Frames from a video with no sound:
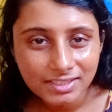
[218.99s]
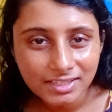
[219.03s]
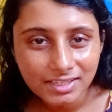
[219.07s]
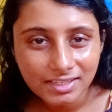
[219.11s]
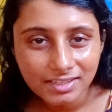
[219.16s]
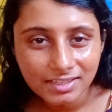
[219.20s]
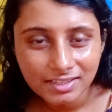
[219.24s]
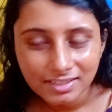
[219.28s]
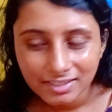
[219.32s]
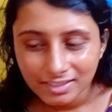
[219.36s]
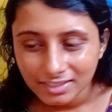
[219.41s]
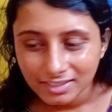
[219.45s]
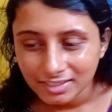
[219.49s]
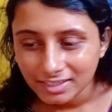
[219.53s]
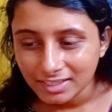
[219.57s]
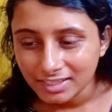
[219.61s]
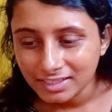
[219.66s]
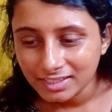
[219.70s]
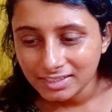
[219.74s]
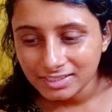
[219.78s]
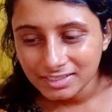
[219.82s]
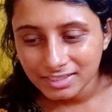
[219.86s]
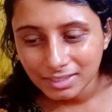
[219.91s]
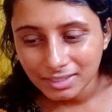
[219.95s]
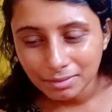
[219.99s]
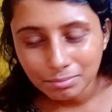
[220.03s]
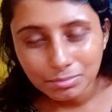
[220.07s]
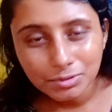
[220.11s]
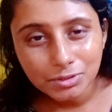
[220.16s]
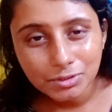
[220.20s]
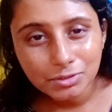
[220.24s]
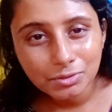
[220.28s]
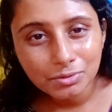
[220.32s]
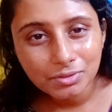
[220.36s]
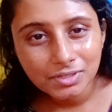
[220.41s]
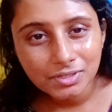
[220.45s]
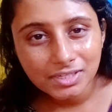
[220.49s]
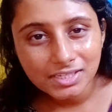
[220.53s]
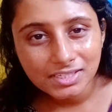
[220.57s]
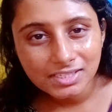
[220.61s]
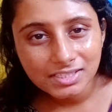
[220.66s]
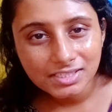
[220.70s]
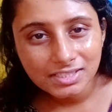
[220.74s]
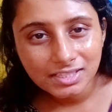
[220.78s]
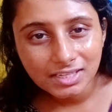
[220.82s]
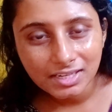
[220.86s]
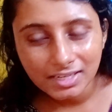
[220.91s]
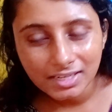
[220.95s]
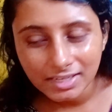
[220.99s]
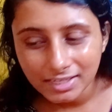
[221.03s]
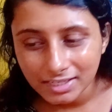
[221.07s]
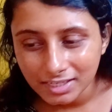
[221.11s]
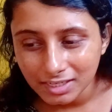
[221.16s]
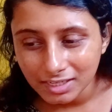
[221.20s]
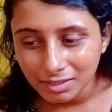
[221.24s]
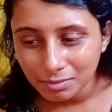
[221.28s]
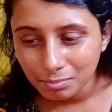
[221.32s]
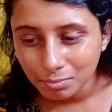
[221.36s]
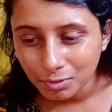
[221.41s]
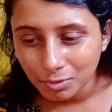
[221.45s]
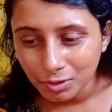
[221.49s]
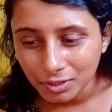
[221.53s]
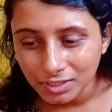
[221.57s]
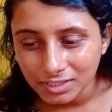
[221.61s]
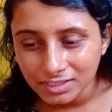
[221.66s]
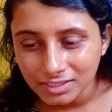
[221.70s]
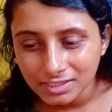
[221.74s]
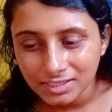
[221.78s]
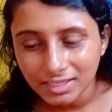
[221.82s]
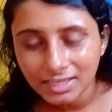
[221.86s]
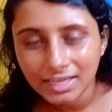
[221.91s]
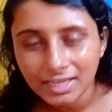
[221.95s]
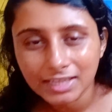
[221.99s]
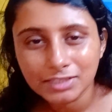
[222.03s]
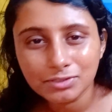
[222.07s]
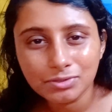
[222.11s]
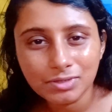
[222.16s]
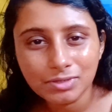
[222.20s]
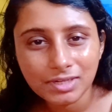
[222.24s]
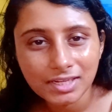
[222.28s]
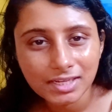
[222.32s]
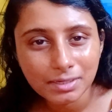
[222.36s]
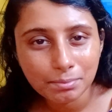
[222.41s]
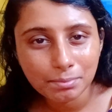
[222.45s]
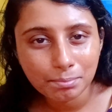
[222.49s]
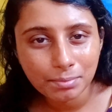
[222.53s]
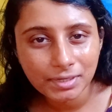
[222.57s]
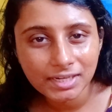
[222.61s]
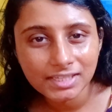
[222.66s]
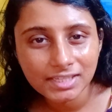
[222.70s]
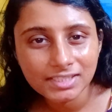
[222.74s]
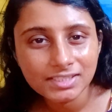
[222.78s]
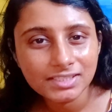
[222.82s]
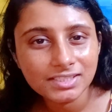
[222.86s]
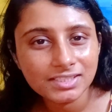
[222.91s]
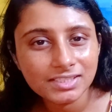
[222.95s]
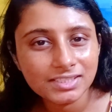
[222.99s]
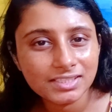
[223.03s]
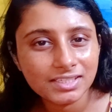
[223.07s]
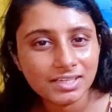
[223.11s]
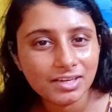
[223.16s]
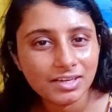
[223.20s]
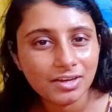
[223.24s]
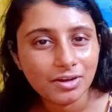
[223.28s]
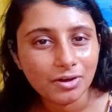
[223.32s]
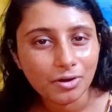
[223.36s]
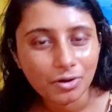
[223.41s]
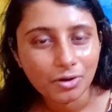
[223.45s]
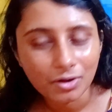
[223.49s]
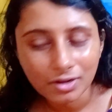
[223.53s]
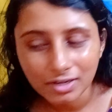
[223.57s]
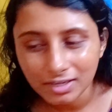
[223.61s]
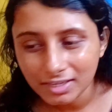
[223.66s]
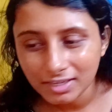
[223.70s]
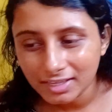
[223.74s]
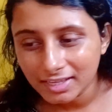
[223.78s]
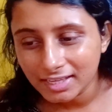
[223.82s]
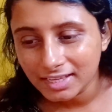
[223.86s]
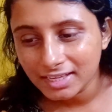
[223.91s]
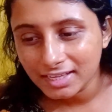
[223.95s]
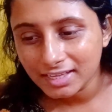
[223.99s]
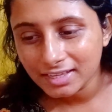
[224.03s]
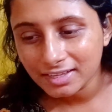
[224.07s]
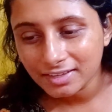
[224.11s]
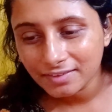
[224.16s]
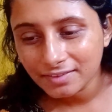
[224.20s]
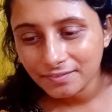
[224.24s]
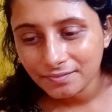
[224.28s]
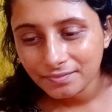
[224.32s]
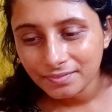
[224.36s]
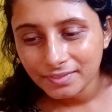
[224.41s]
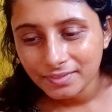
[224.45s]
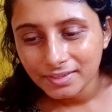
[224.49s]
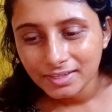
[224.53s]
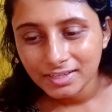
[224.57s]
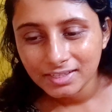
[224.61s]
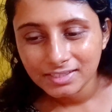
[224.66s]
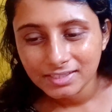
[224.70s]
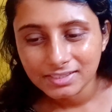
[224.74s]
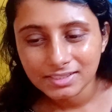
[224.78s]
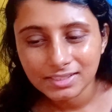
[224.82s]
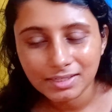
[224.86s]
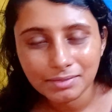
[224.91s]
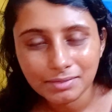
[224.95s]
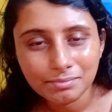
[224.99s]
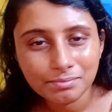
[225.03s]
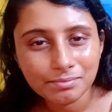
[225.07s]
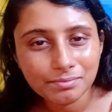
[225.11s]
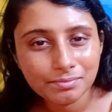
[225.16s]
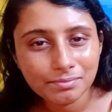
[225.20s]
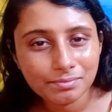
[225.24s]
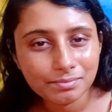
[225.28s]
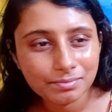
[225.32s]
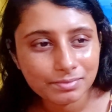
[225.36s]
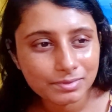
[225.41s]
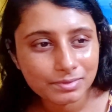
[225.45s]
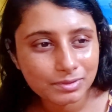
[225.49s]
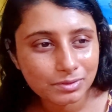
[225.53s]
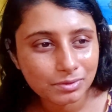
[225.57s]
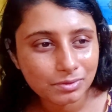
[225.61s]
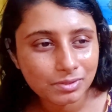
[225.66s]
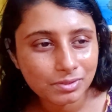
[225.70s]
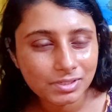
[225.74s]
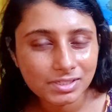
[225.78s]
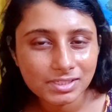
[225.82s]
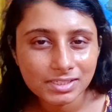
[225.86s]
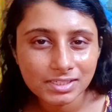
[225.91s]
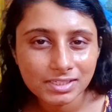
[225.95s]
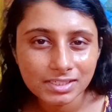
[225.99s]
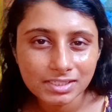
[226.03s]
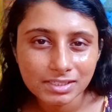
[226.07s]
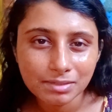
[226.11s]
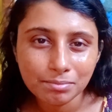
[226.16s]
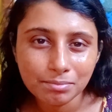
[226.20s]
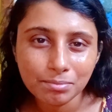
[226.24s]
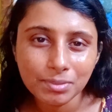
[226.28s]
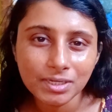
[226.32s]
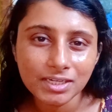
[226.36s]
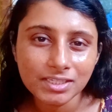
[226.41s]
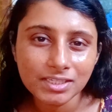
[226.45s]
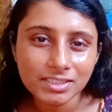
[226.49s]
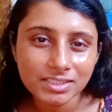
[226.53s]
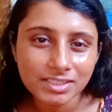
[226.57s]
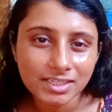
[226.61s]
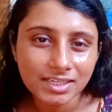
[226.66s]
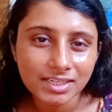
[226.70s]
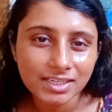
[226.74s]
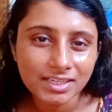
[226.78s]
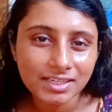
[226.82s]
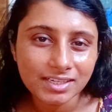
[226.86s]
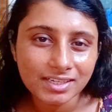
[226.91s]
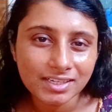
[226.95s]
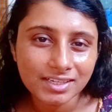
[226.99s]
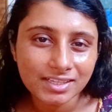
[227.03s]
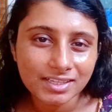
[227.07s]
In some stories, the little boy is actually a prince or a king. Some stories he is a merchant.